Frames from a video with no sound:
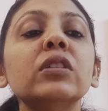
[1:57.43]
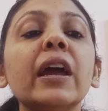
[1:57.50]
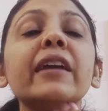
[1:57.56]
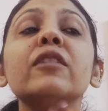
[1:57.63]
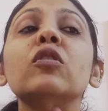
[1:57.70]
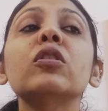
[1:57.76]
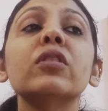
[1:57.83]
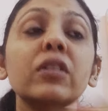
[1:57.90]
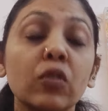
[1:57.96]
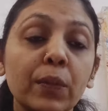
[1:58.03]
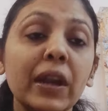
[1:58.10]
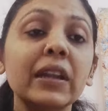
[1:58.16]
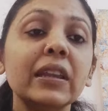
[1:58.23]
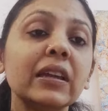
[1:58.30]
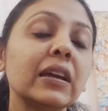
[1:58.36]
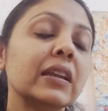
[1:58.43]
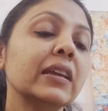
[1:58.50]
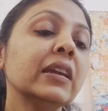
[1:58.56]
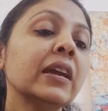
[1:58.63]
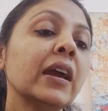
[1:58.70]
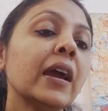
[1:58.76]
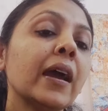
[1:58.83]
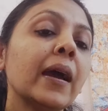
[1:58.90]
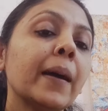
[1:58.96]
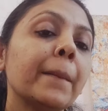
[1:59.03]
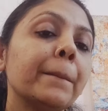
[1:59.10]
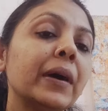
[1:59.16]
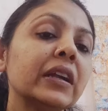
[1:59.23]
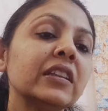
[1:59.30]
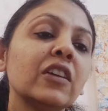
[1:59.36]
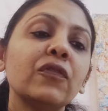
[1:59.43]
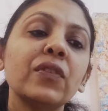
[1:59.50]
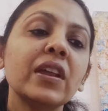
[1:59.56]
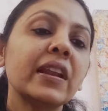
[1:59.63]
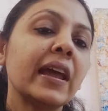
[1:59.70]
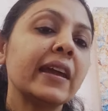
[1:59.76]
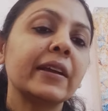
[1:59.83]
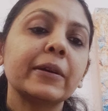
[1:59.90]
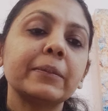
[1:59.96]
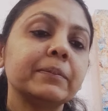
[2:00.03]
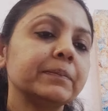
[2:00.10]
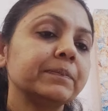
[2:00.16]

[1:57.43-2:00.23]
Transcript: like not romantically, but they feel like